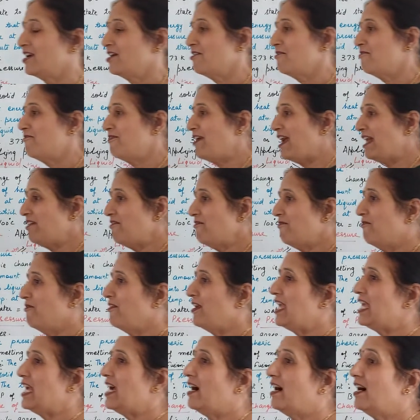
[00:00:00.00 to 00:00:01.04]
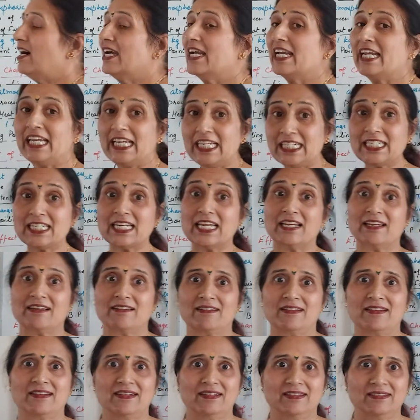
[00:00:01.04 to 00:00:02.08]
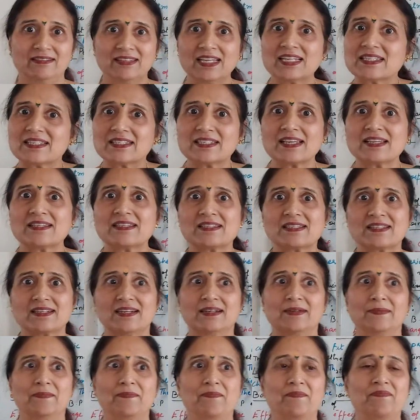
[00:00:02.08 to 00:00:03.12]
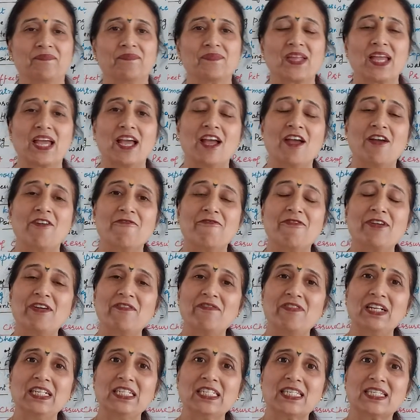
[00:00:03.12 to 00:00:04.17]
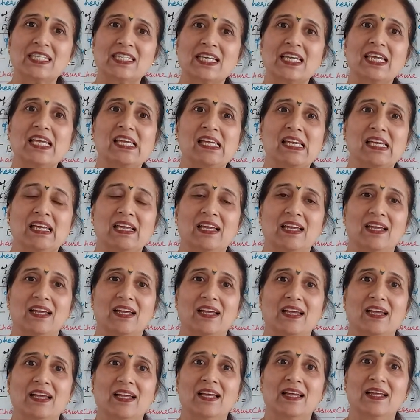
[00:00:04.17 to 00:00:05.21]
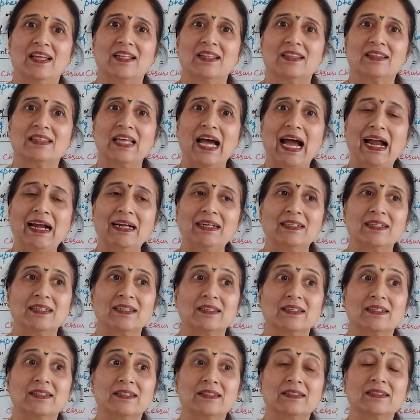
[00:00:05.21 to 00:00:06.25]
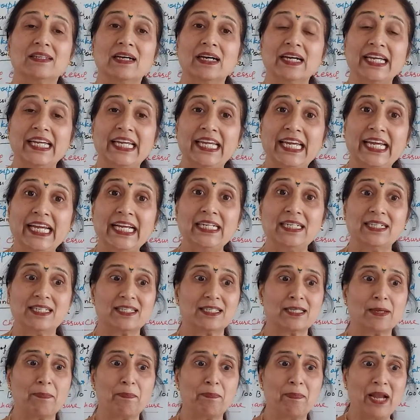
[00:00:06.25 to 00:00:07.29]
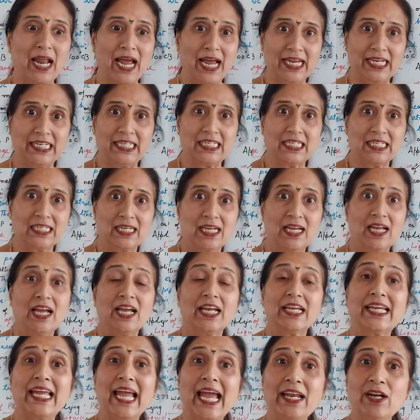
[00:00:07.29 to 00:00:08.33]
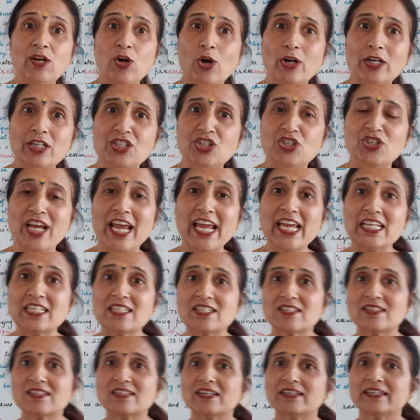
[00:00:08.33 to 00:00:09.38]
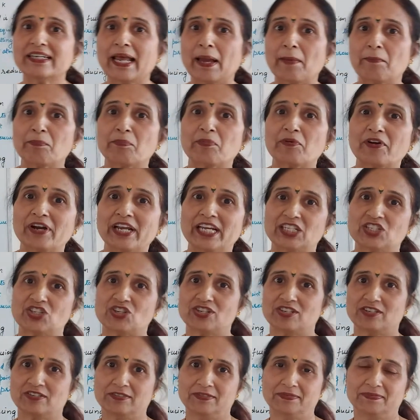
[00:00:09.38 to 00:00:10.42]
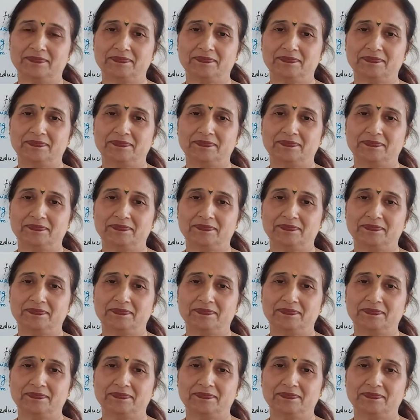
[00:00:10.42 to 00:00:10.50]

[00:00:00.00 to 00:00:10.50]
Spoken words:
When we are heating the system, we will see that the heat supplied cannot change the temperature.